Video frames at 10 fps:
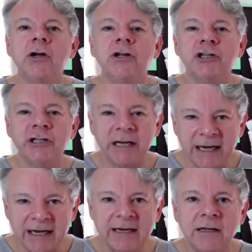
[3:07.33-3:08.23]

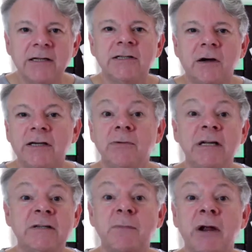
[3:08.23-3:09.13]
she started to
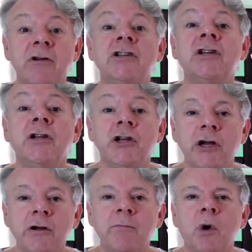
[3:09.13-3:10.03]
experience a
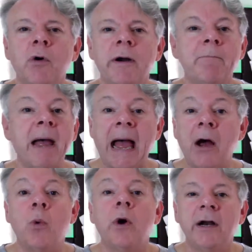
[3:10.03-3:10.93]
new, more
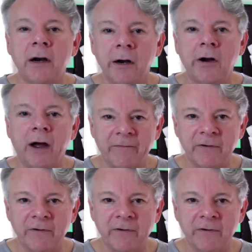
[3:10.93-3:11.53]
empowered life.